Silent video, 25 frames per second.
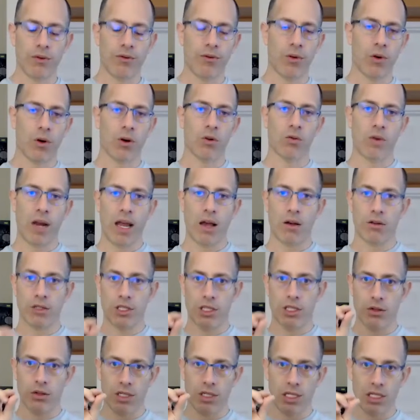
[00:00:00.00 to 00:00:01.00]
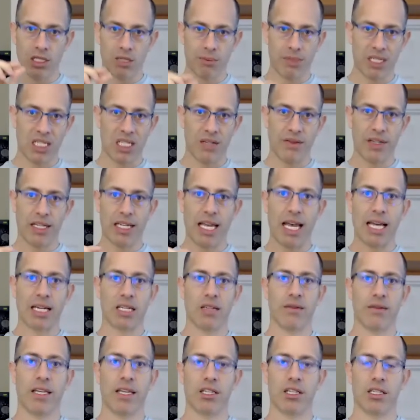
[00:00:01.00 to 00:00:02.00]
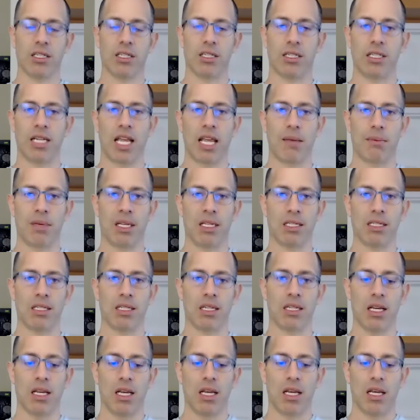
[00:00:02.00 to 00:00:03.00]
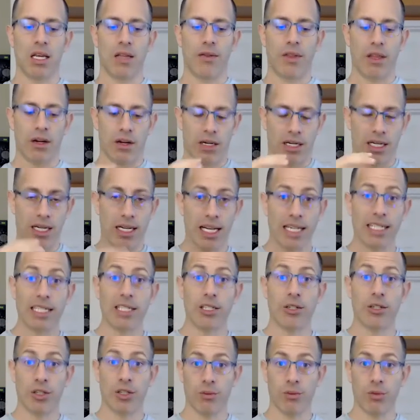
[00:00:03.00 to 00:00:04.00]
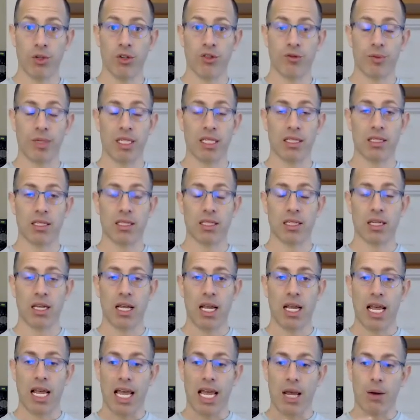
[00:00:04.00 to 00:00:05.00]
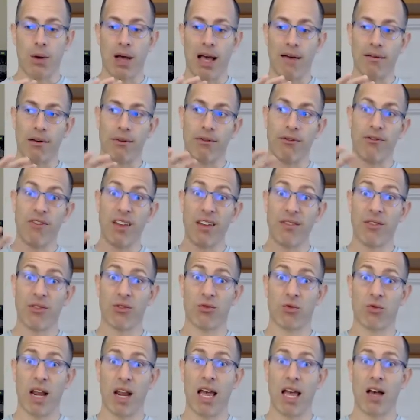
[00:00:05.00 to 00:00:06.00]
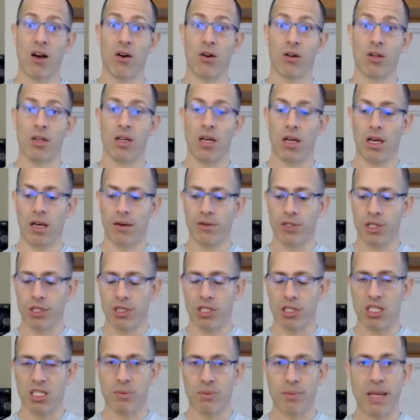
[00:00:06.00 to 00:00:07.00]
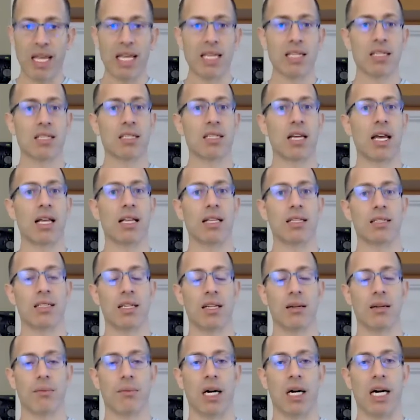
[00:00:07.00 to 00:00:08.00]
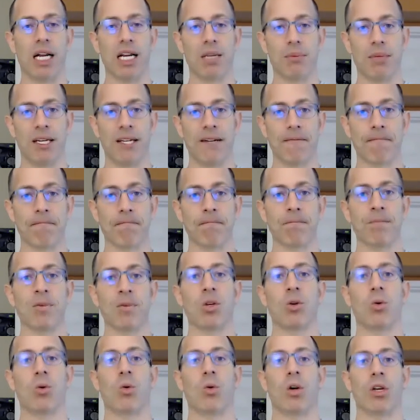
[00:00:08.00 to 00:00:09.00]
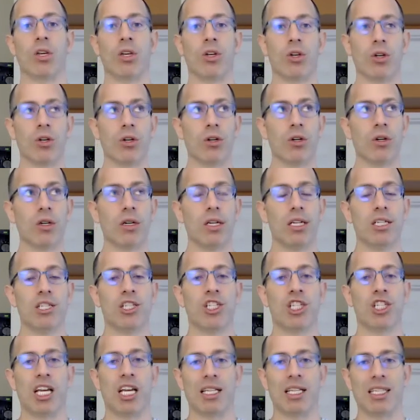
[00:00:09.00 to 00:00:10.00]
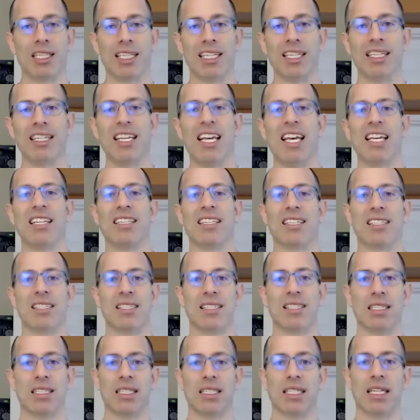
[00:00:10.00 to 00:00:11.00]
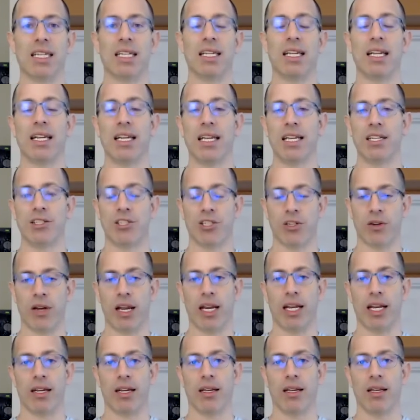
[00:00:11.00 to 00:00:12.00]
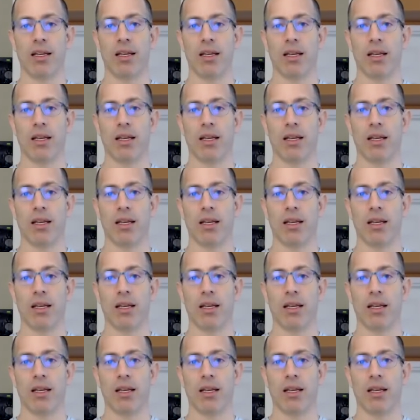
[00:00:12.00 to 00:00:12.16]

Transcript: 4 rounds using specific activation statements that are connected to the movements. And we'll have a 5th round of just space, silence, and embodiment, where you're gelling and distilling and integrating.